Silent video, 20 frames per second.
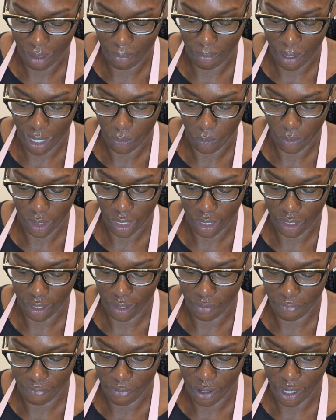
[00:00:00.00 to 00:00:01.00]
about what
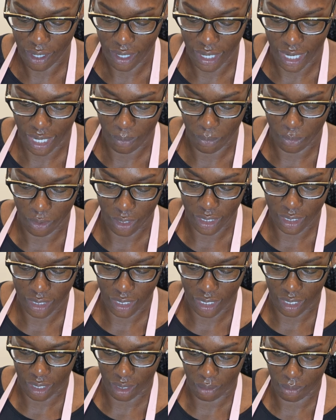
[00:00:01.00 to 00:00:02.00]
her her name was to
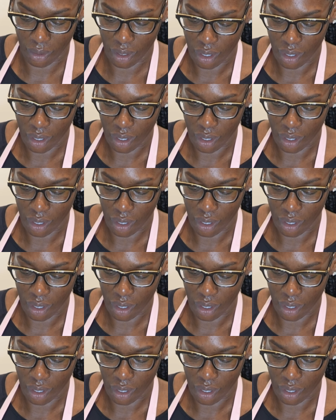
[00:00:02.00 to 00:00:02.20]
him